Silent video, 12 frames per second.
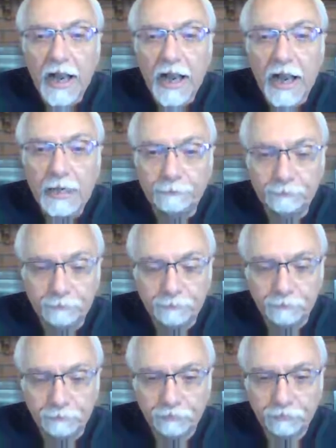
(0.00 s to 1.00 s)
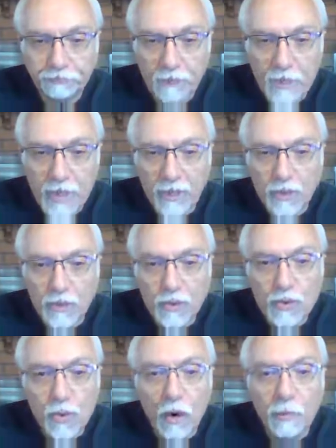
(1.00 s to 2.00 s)
Um,
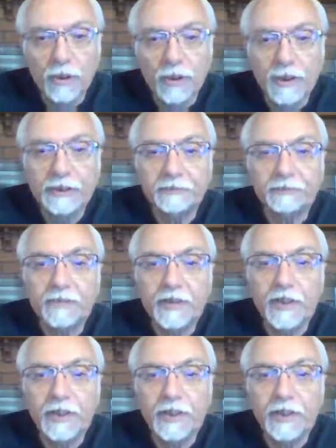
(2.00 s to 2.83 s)
Normally,